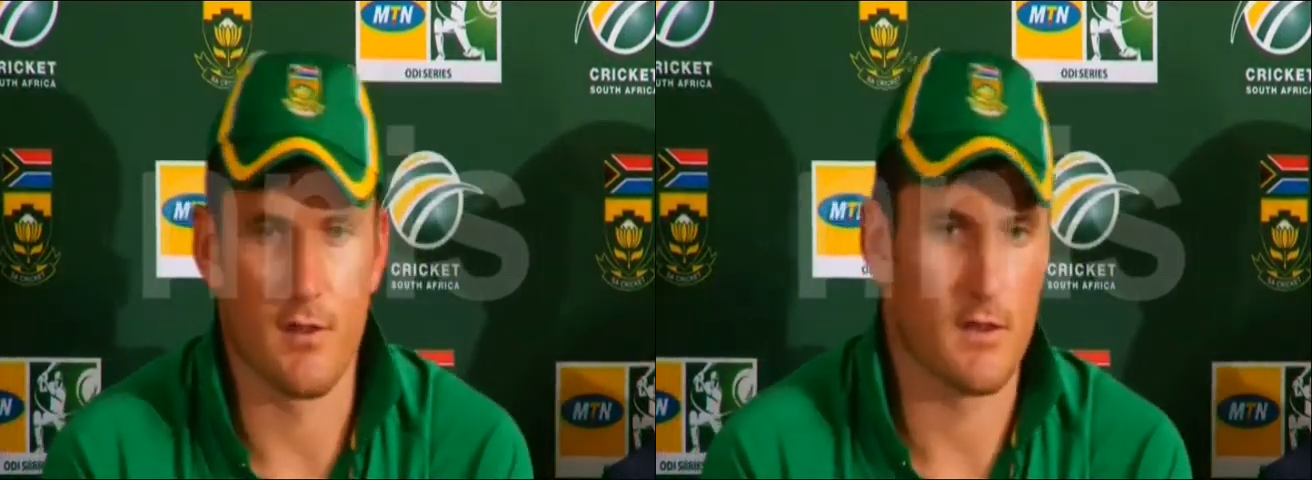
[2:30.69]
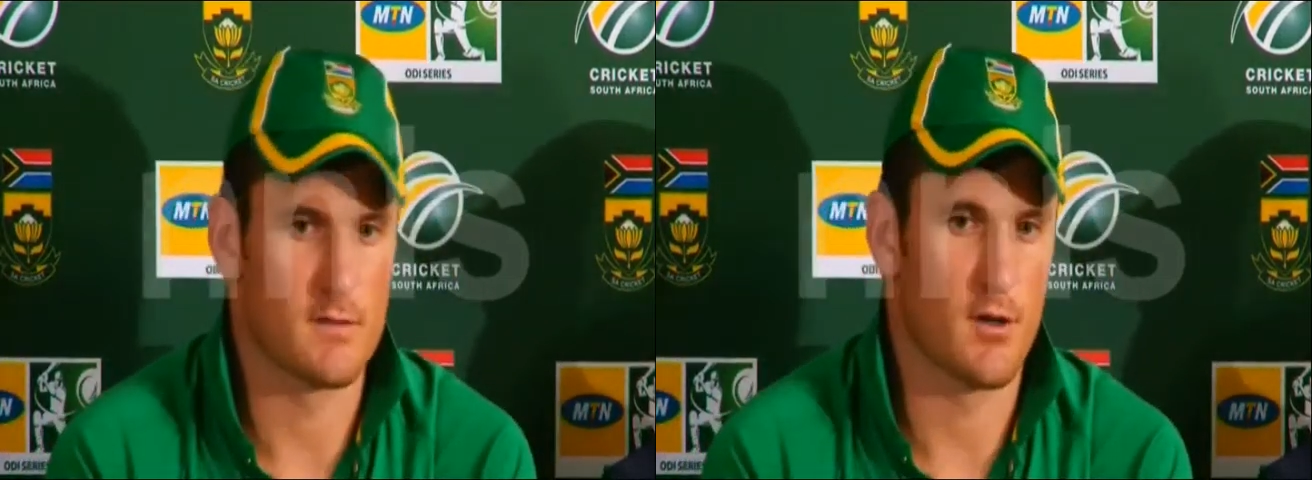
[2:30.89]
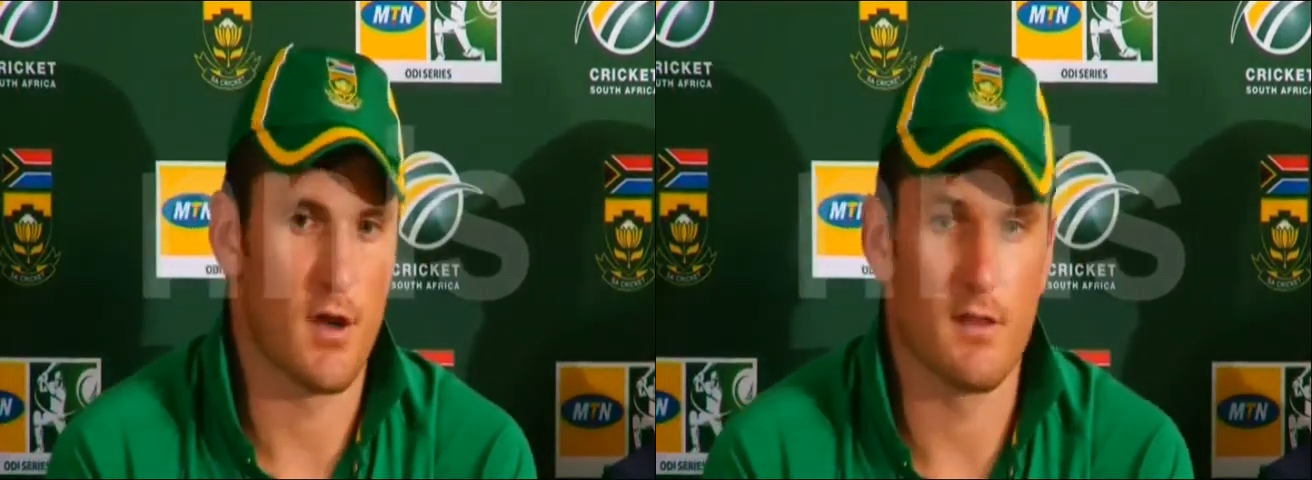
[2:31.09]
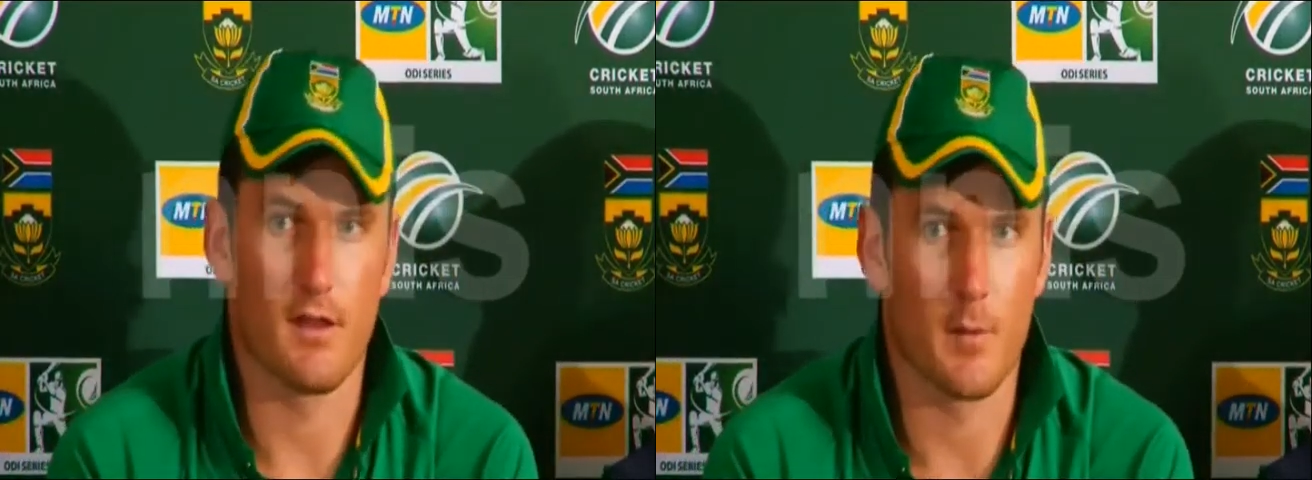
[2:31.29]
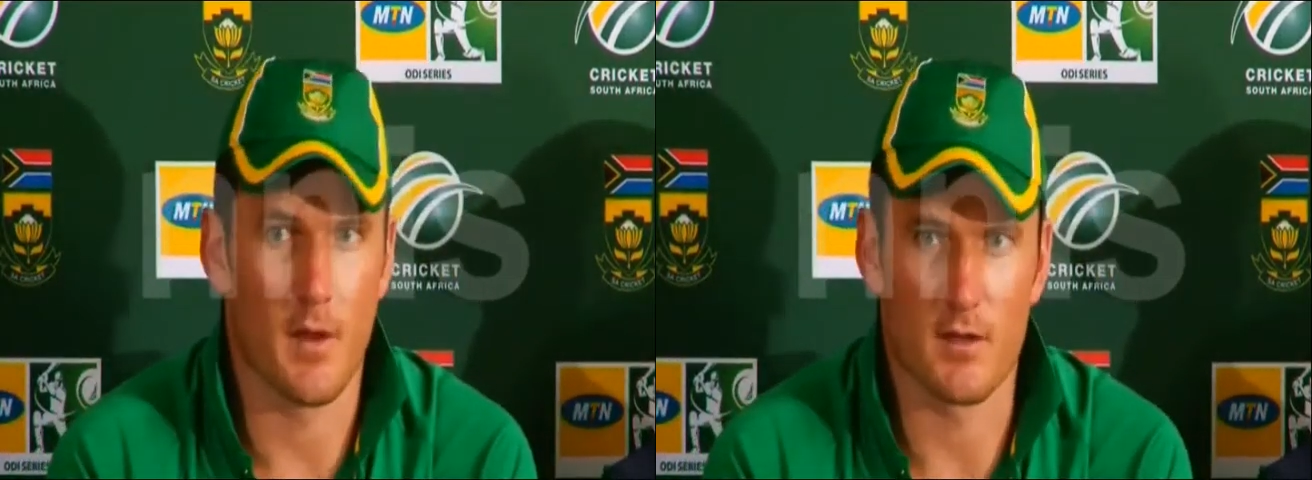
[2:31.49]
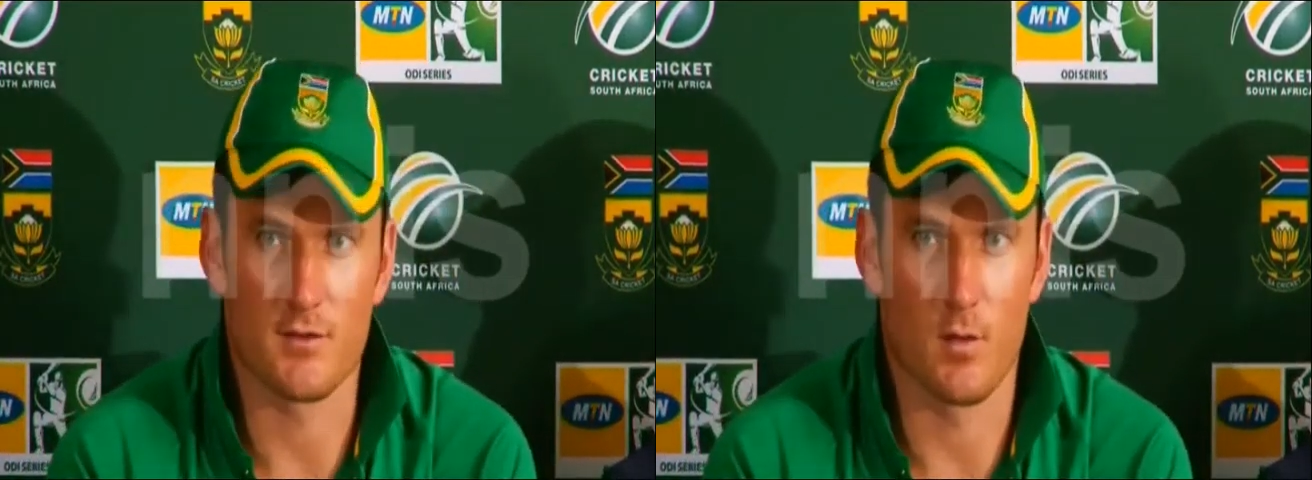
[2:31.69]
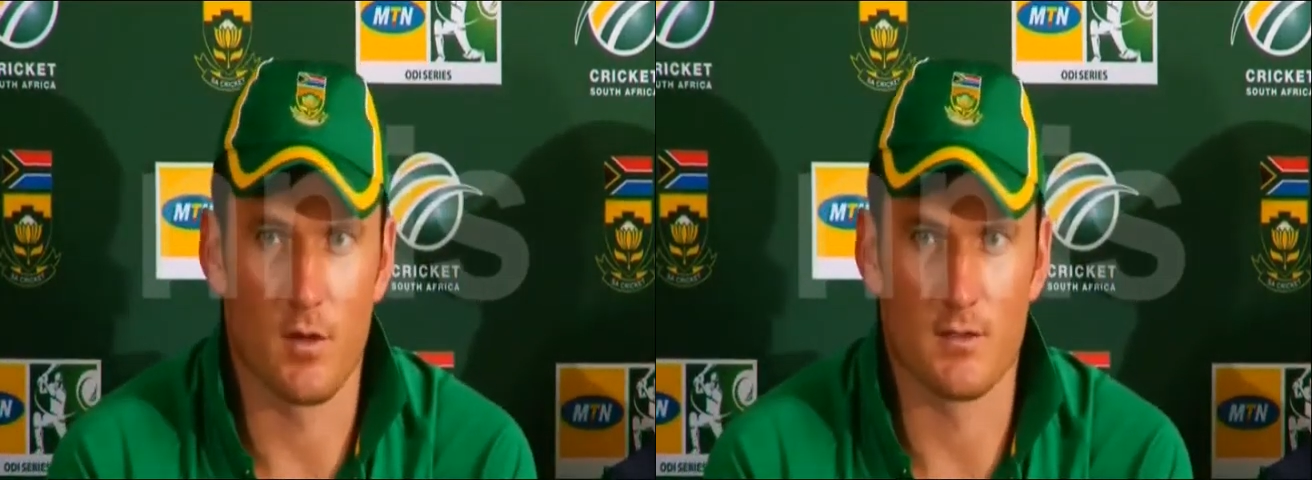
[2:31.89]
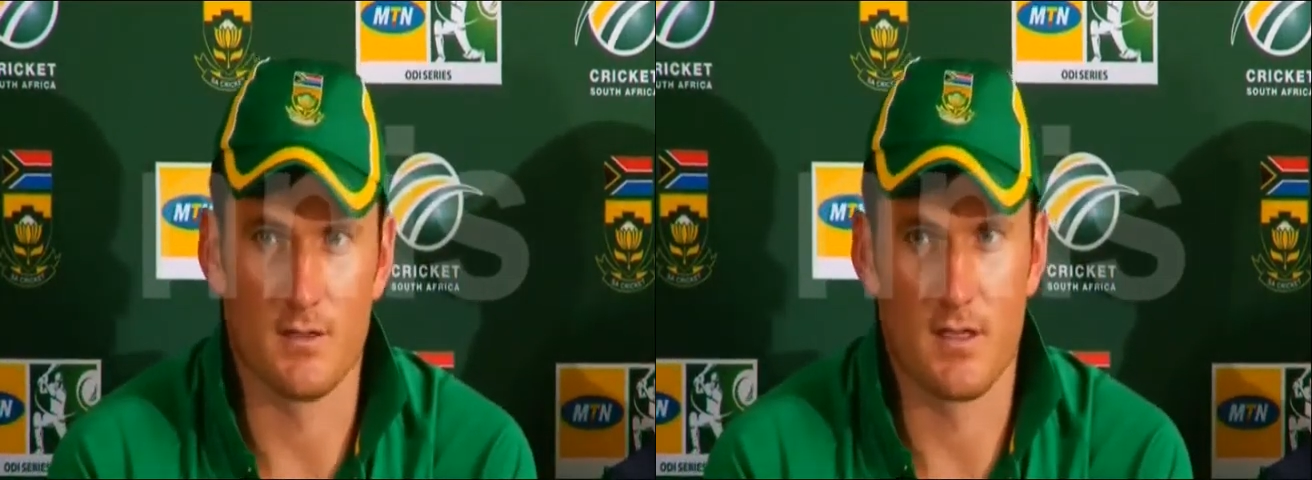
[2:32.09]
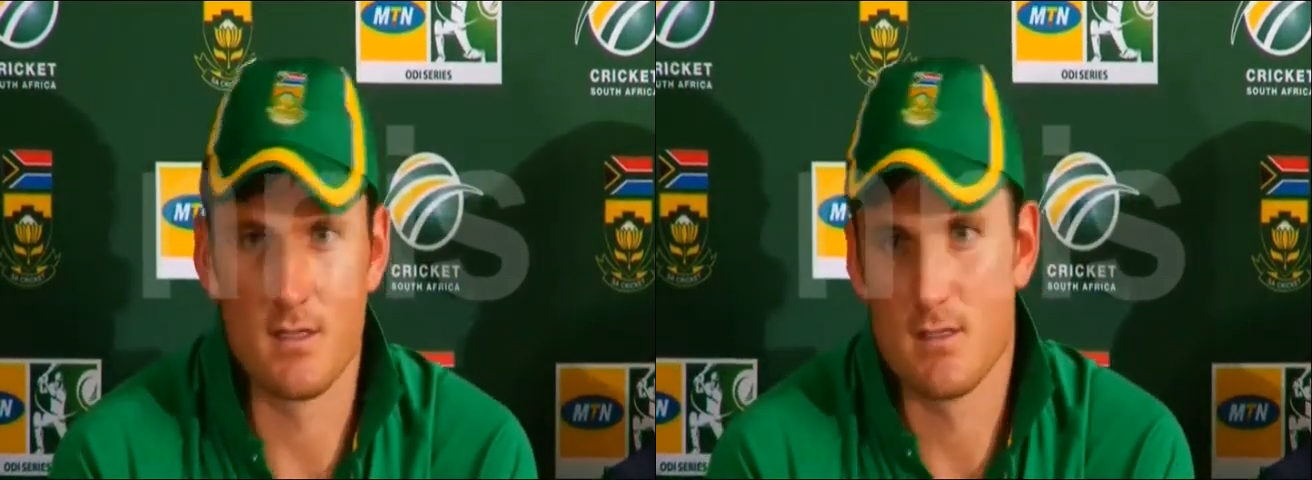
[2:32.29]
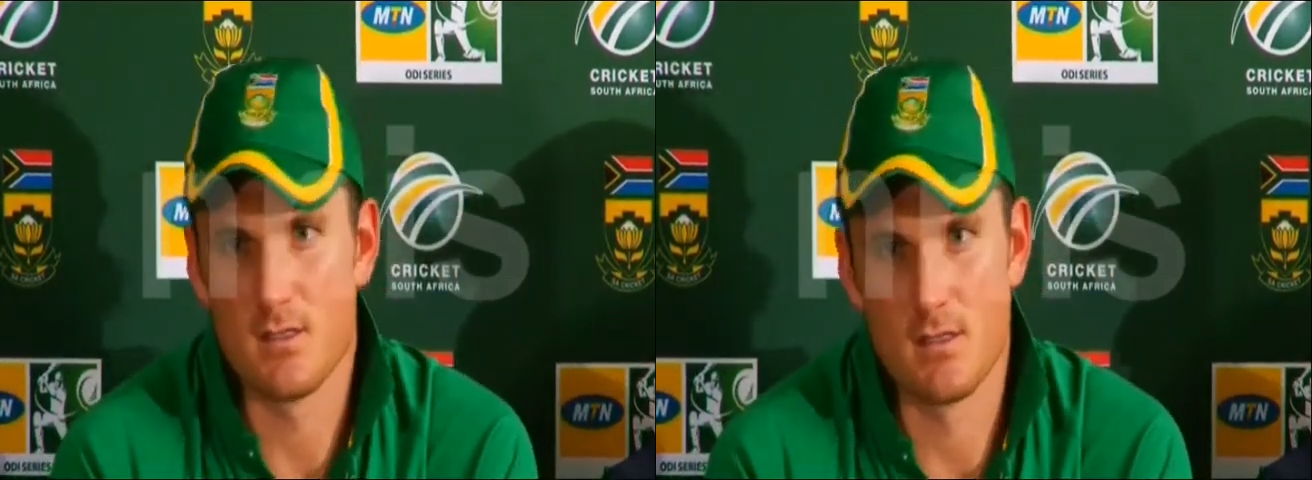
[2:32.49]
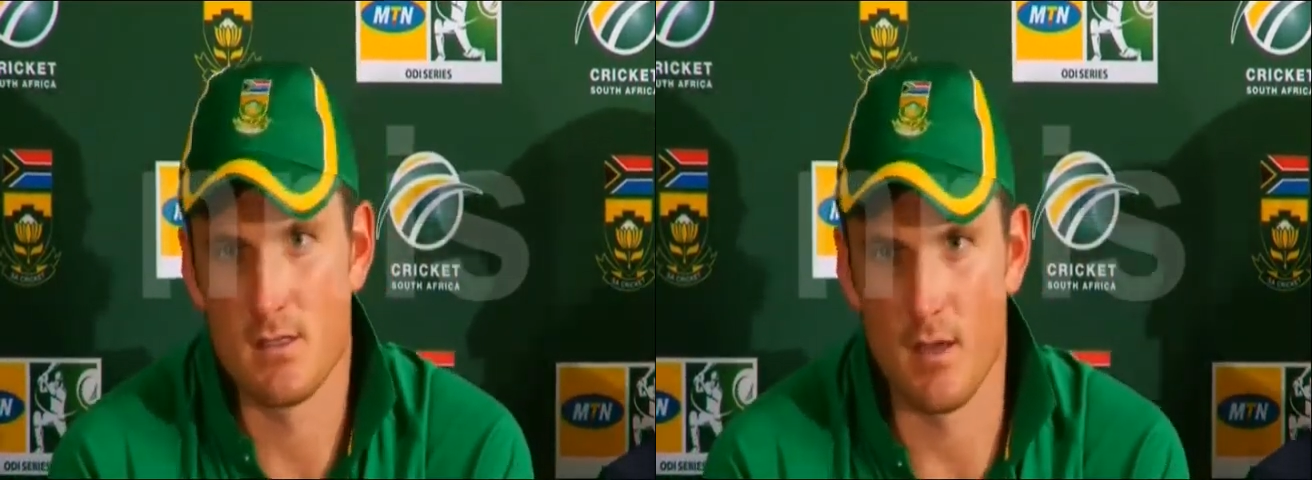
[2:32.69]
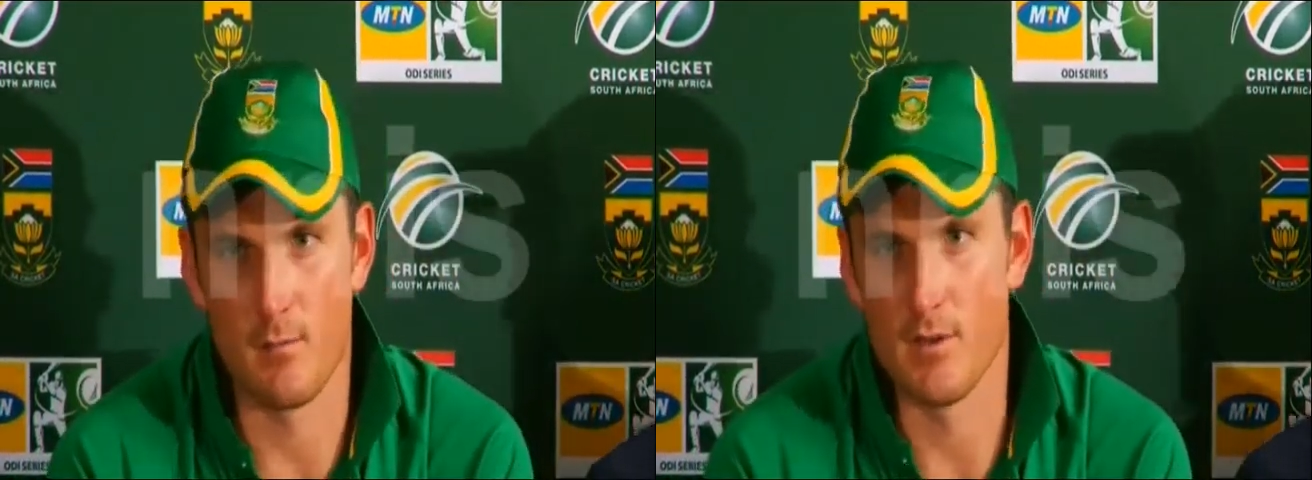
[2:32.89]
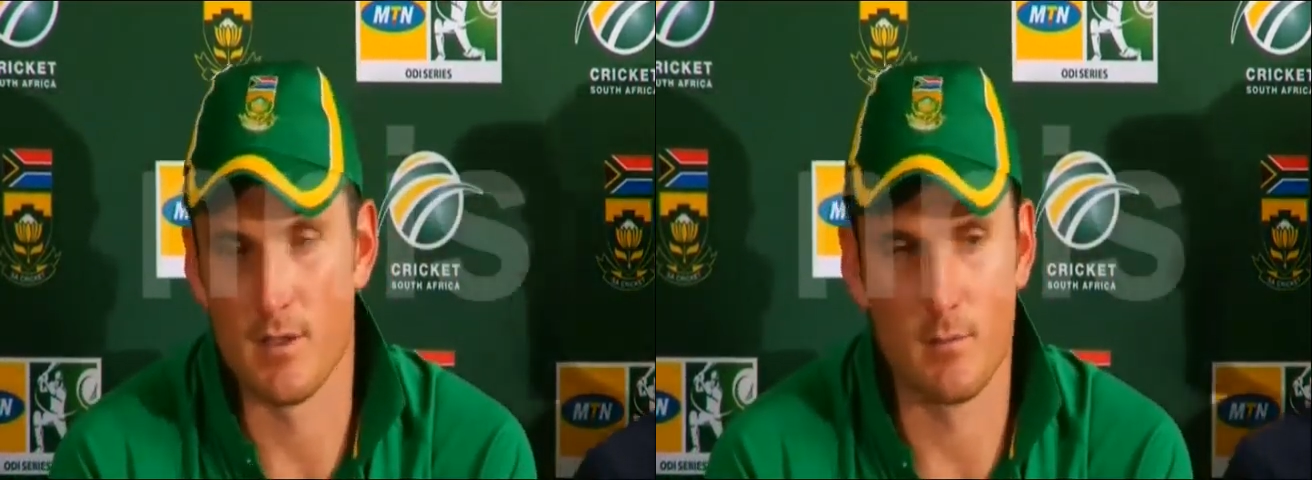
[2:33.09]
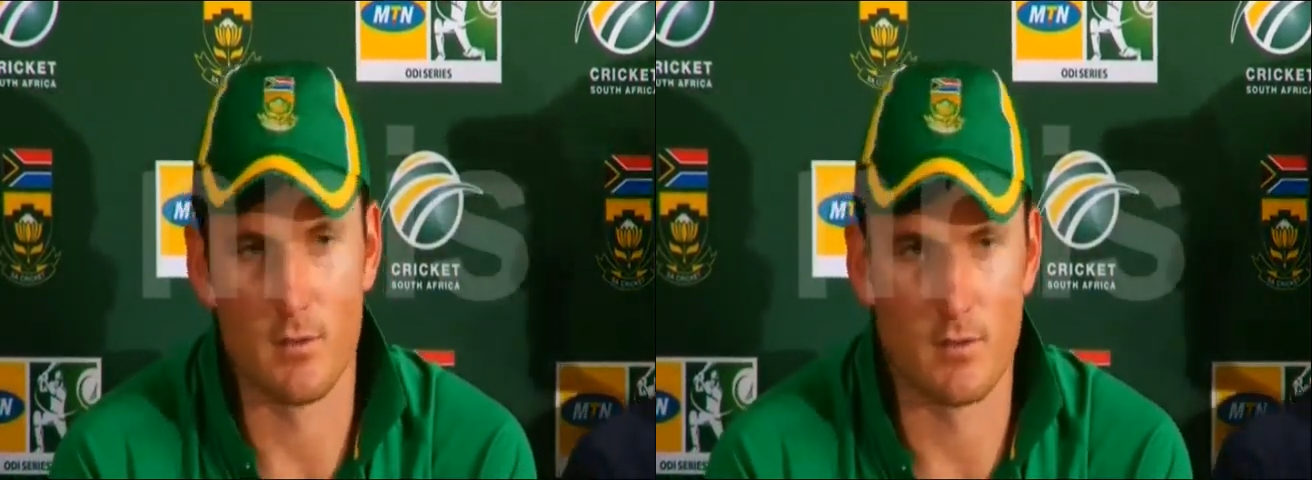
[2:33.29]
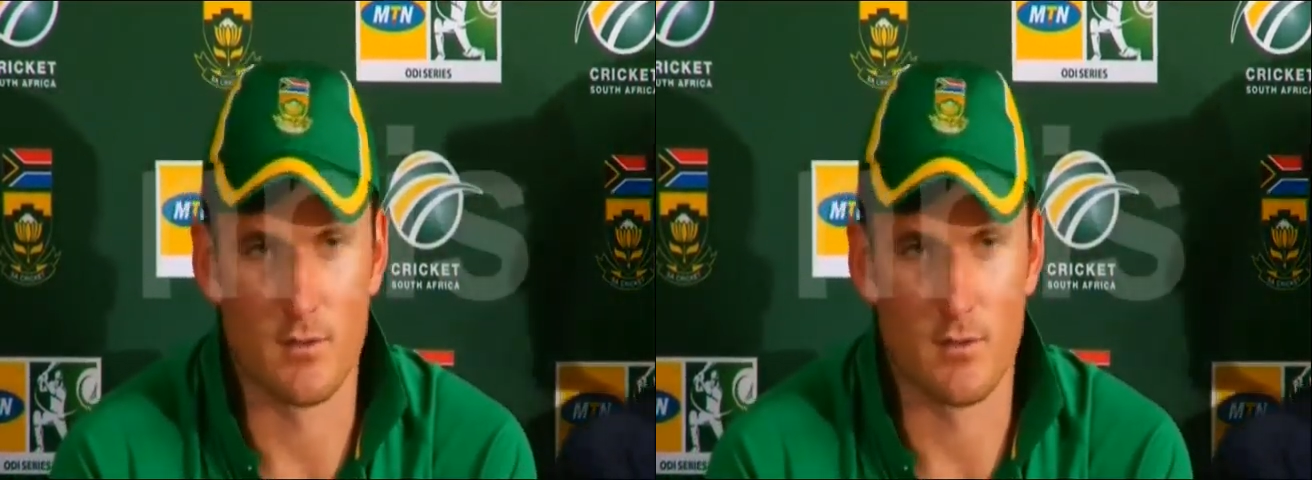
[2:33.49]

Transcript: I think that's the great thing about our squad is that it's, it's unpredictable.